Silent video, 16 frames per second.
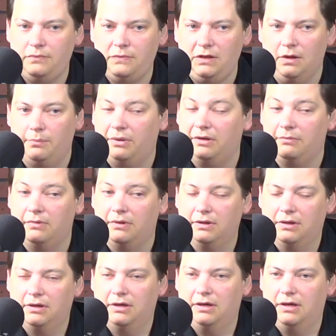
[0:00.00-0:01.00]
But
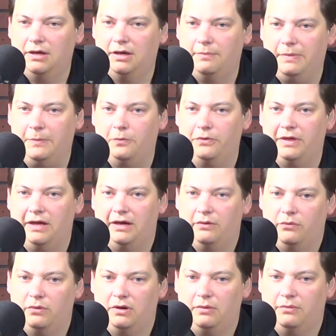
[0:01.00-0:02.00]
people that
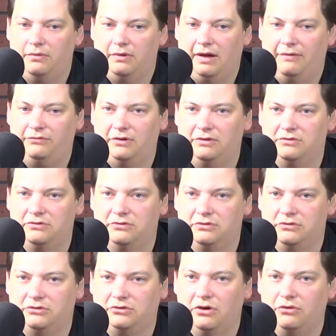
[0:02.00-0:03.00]
I've done
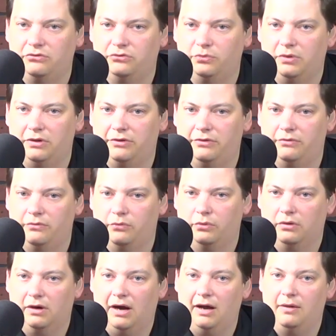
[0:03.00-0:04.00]
shows with
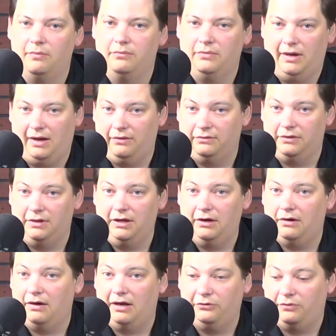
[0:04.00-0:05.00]
where I'm out
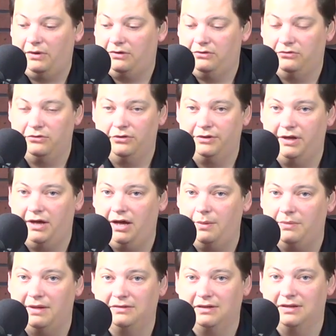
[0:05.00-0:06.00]
there, that's why I use all the time,
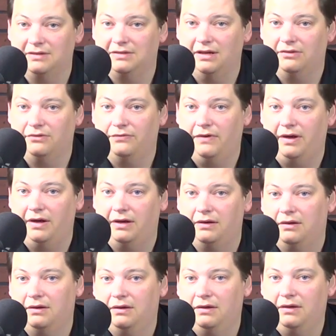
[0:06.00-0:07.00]
and they say it sounds fine.
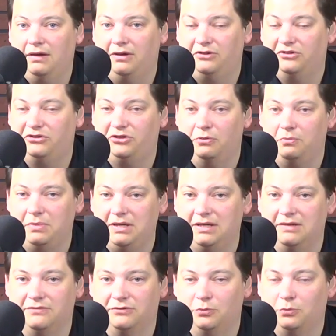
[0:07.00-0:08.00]
It just, to me,
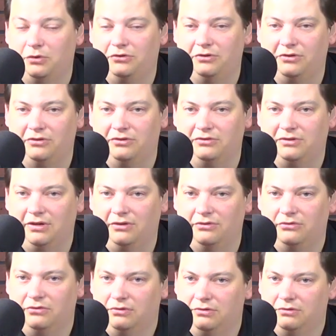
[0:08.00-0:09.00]
for some reason, doesn't sound
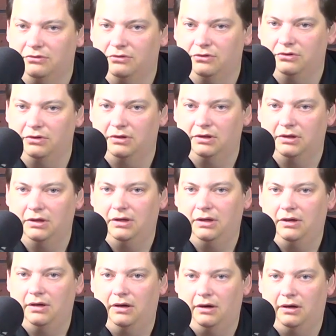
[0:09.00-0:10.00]
so good.
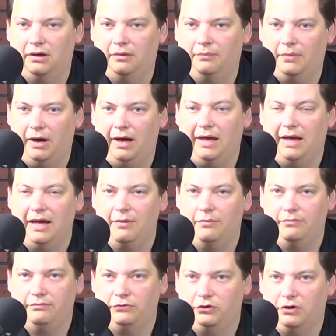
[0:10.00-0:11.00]

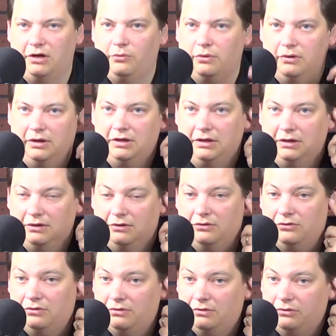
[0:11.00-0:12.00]
I wear
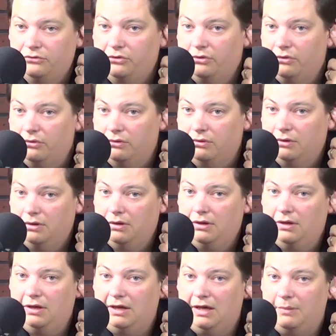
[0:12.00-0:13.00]
in-ears, so
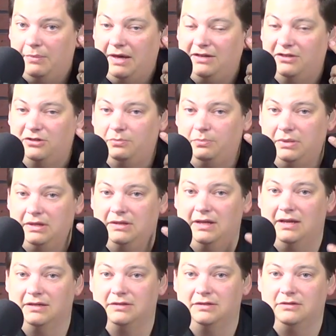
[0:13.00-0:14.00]
it may just be
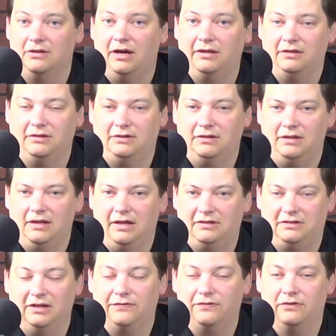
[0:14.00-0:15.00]
that it's
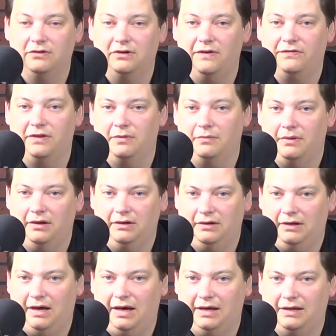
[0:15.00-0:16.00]
different enough that
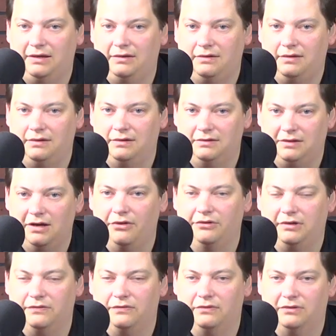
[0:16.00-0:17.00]
I can tell the
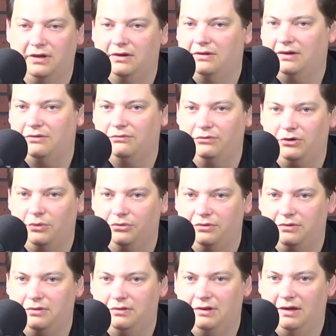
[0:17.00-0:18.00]
difference. I don't want to know
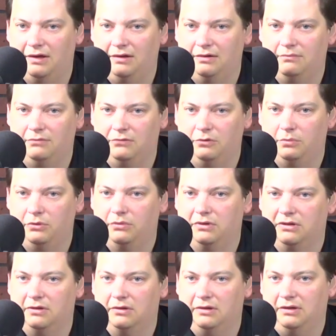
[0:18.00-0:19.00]
that. Could be what
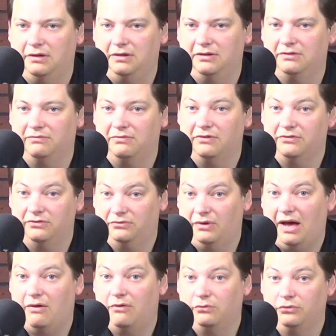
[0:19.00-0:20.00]
it is versus
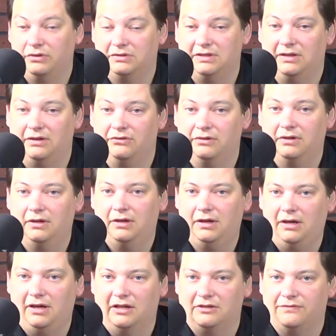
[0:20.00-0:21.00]
how it really sounds.
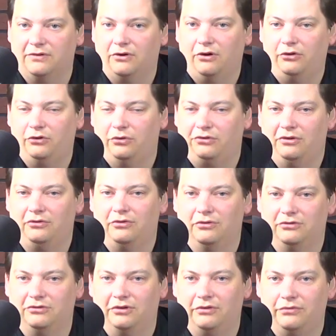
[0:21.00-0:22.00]
It's very hard to adjust
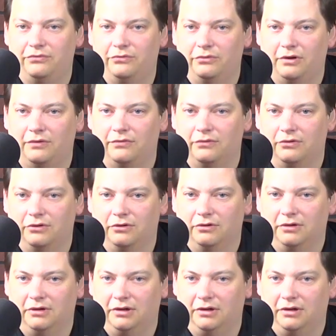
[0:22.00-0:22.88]
yourself whenever you're